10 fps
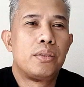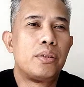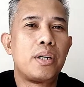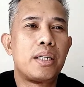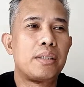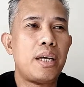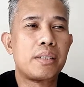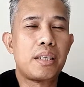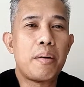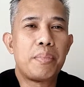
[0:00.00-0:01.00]
So guys,
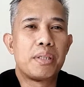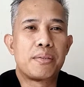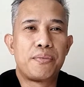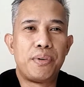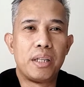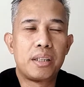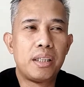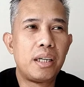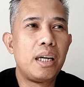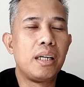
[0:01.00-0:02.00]
next up is
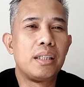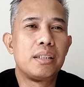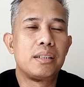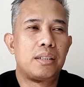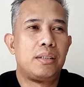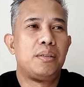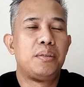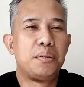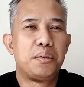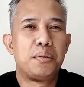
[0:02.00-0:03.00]
filtering.
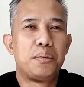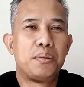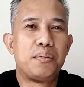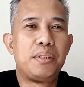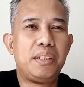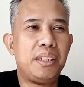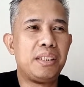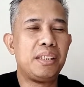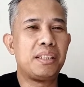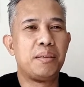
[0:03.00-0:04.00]
So
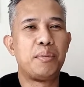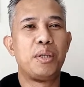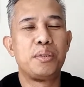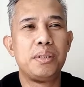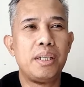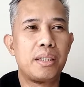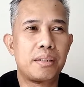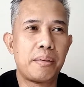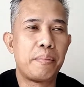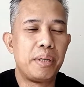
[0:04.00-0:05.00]
this is the module
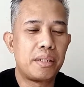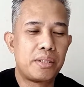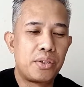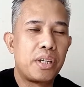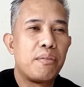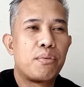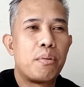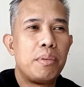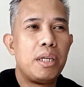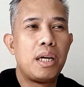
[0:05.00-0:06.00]
that's a bit tricky
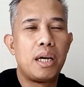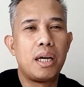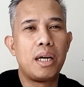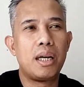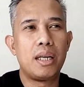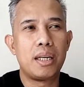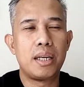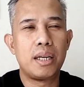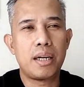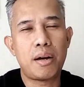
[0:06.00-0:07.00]
for me and
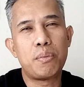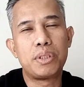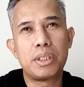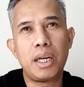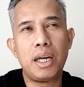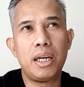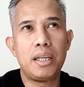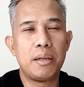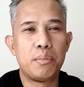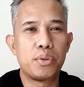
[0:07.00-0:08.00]
I would
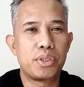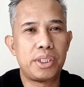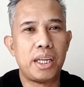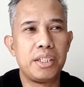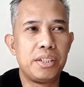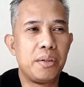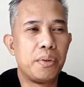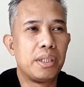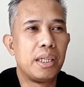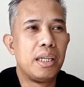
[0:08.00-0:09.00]
say the most challenging
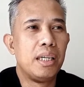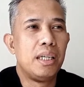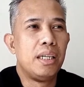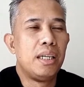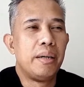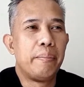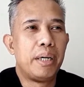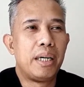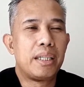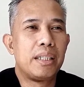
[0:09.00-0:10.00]
one.
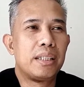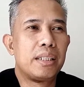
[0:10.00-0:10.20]
But